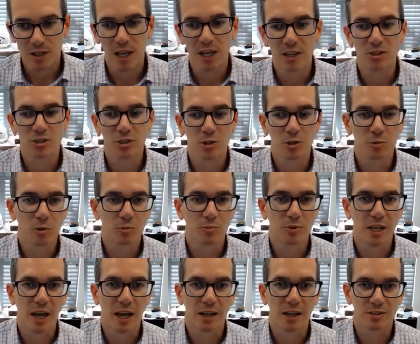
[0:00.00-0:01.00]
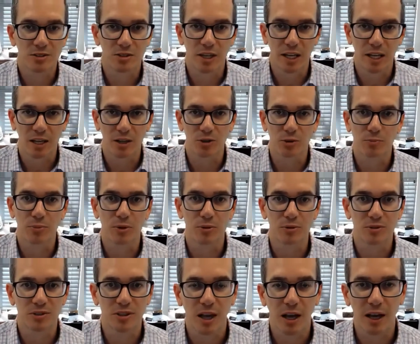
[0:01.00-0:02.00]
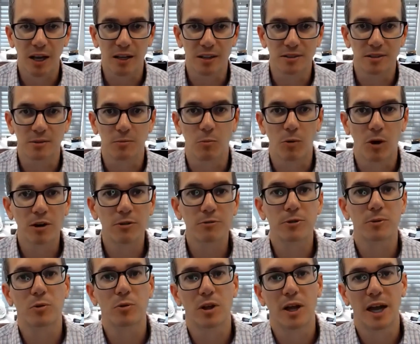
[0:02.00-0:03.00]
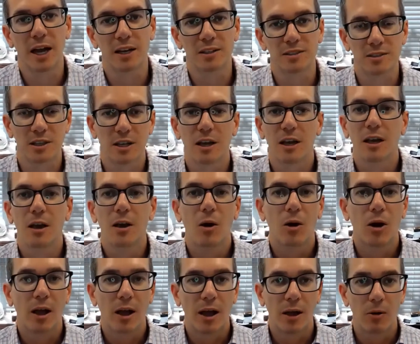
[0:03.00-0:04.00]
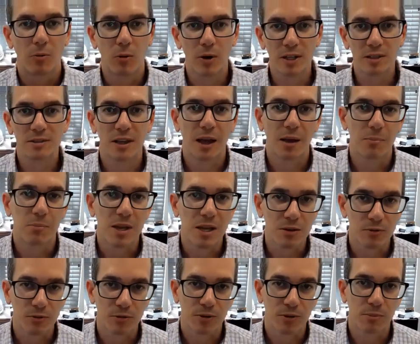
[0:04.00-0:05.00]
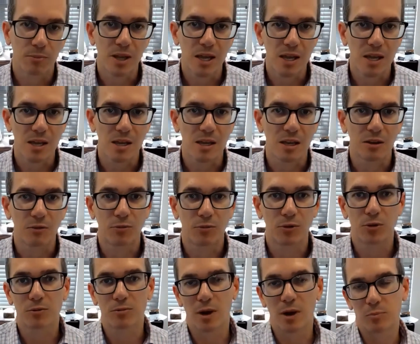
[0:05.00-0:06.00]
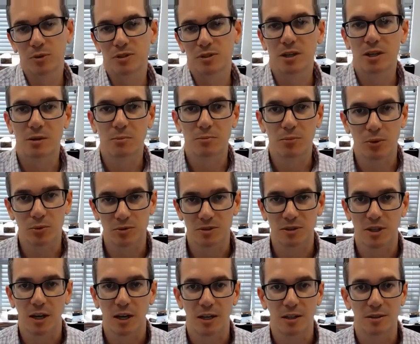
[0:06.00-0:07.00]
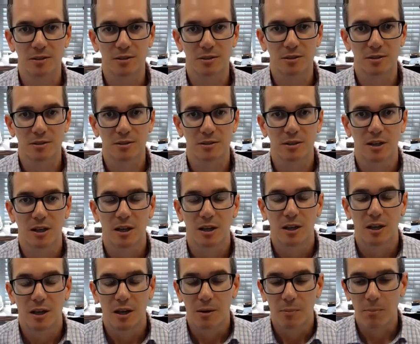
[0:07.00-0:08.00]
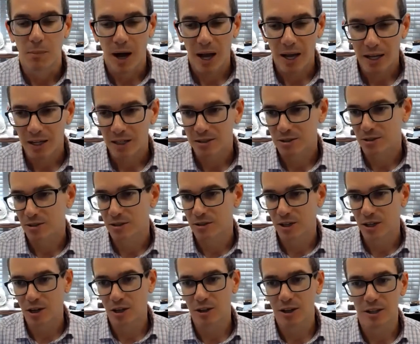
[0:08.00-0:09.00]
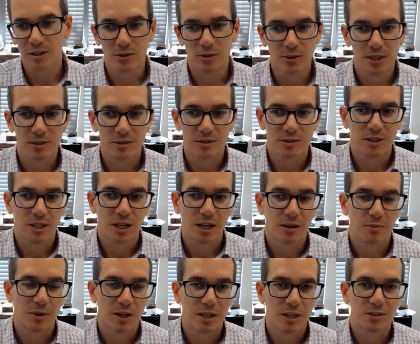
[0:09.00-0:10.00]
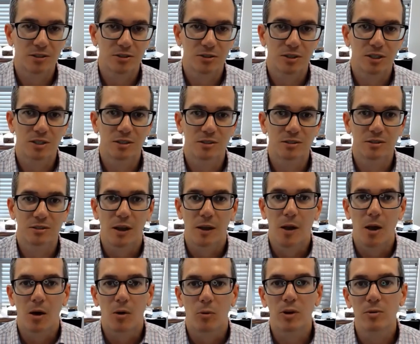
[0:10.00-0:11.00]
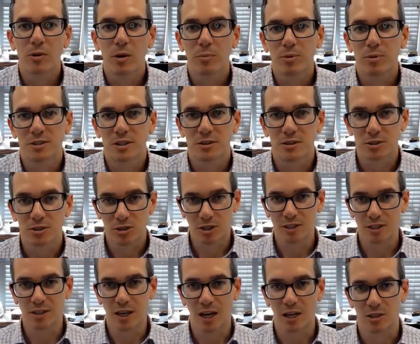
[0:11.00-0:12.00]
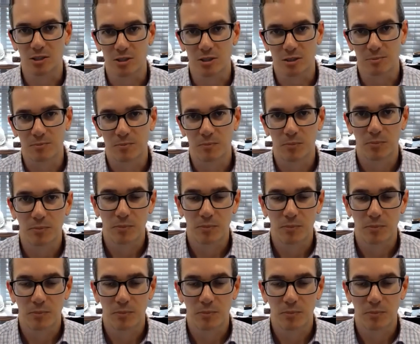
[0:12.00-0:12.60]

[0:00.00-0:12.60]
occasionally we'll be asked to handle both sides. And one of them will ask, what does that mean for me if you're representing both sides? My answer, and then I'll let you answer, Dad. My answer is, we represent the transaction.